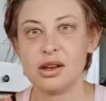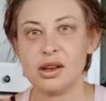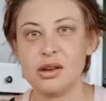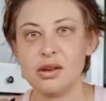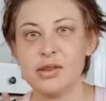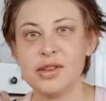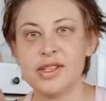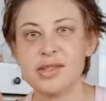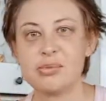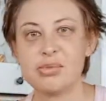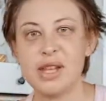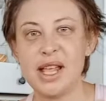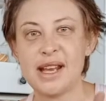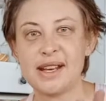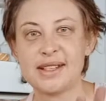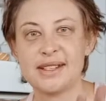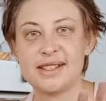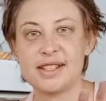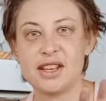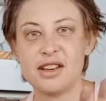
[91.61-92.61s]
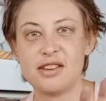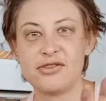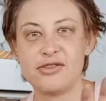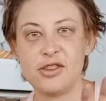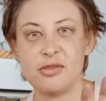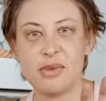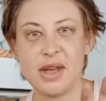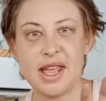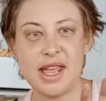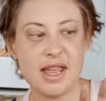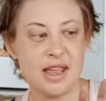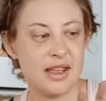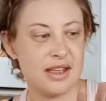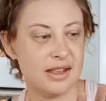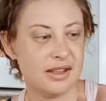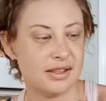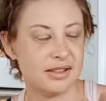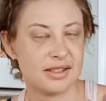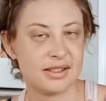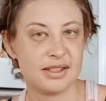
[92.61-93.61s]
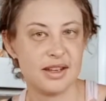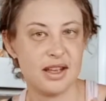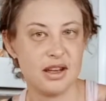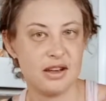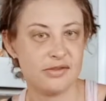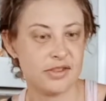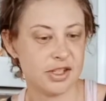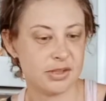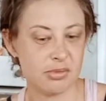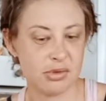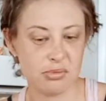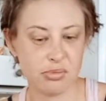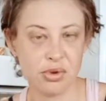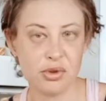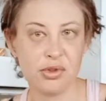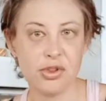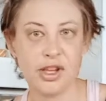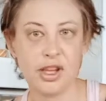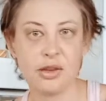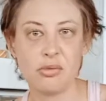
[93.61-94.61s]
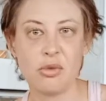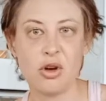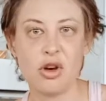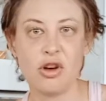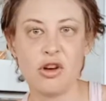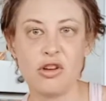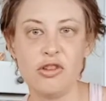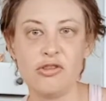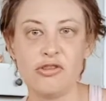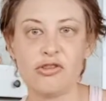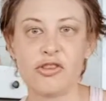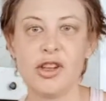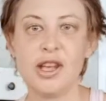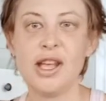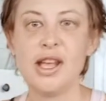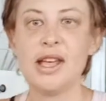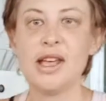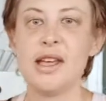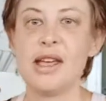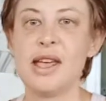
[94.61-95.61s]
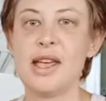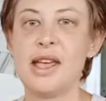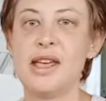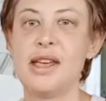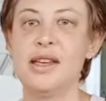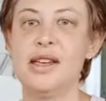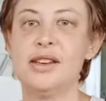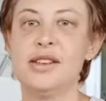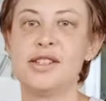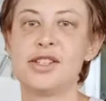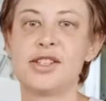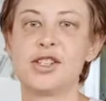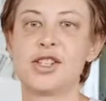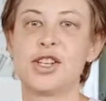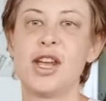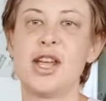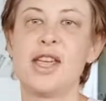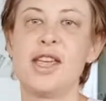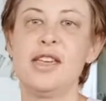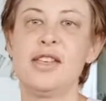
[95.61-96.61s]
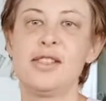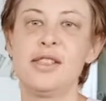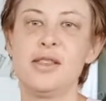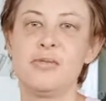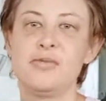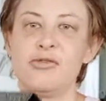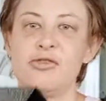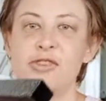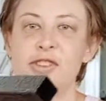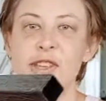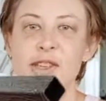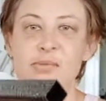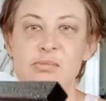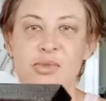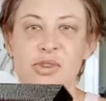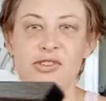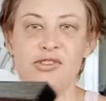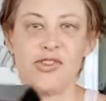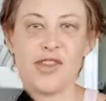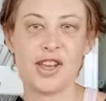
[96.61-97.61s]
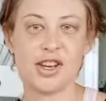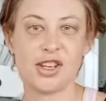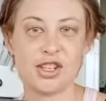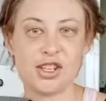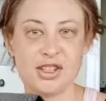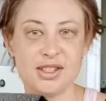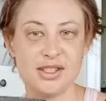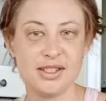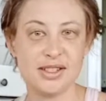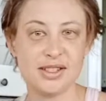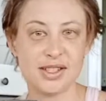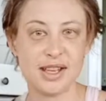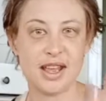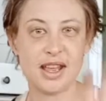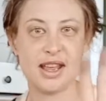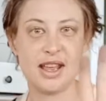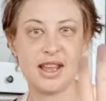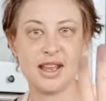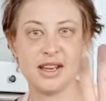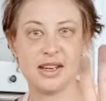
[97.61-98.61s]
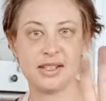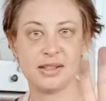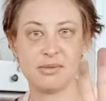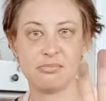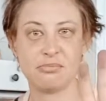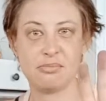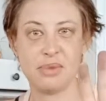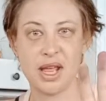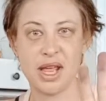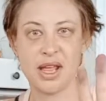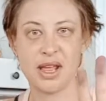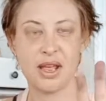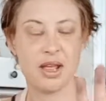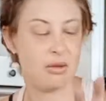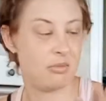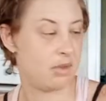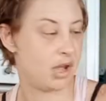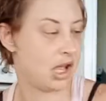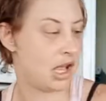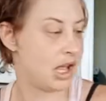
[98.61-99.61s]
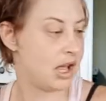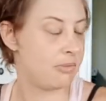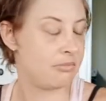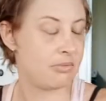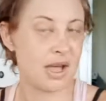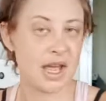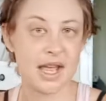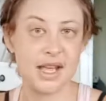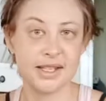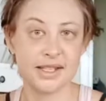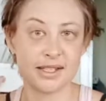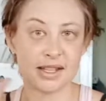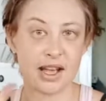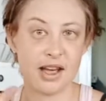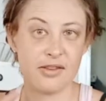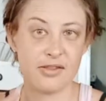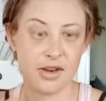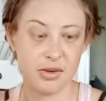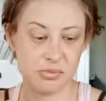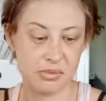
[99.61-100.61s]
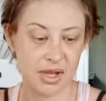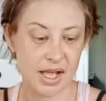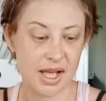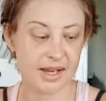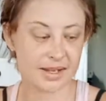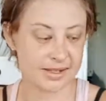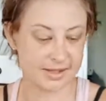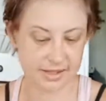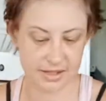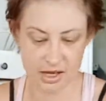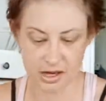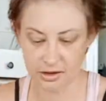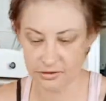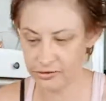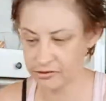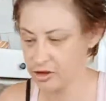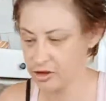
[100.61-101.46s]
all this black stuff on my hands. Now, I've just been pulling them off and checking them for imperfections, and bam, my hands are covered in black stuff.